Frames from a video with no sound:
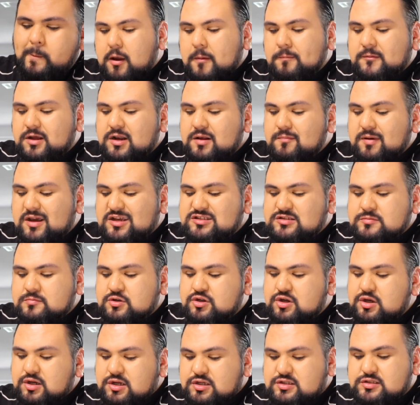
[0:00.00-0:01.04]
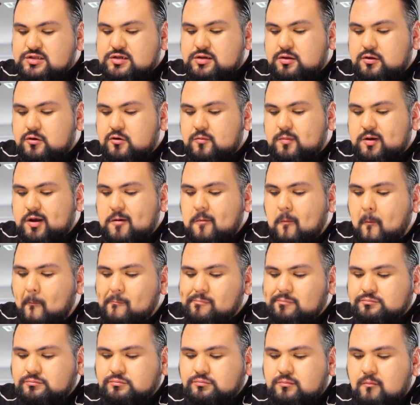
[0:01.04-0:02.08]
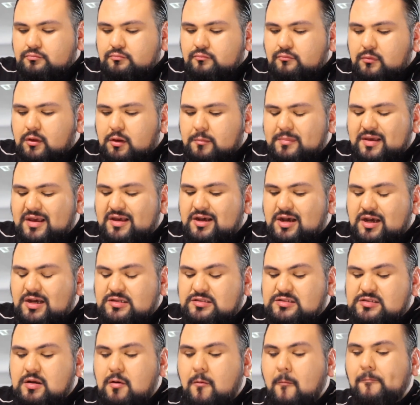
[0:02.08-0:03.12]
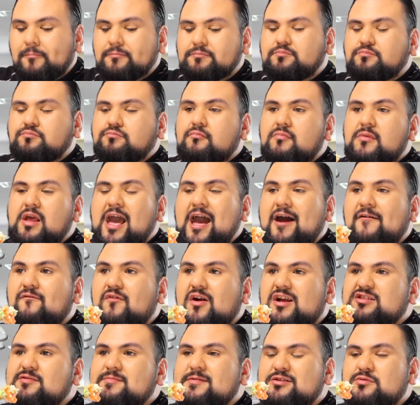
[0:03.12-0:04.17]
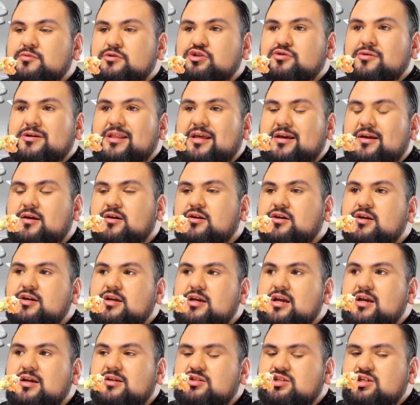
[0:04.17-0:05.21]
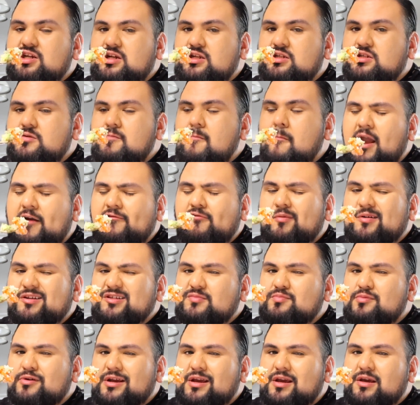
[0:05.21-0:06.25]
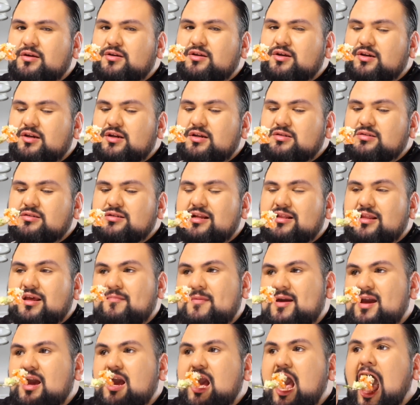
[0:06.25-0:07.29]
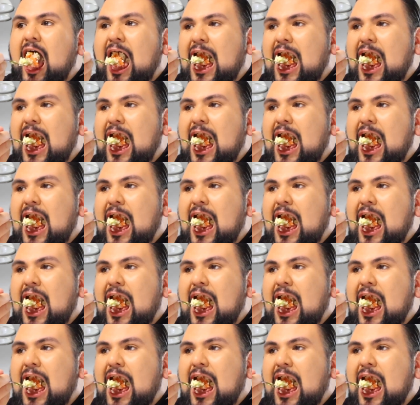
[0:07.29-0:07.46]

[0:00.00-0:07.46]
I'm gonna bake some cookies in a little bit because at Friendsmas we're doing like a cookie exchange. Everybody's bringing cookies that they make.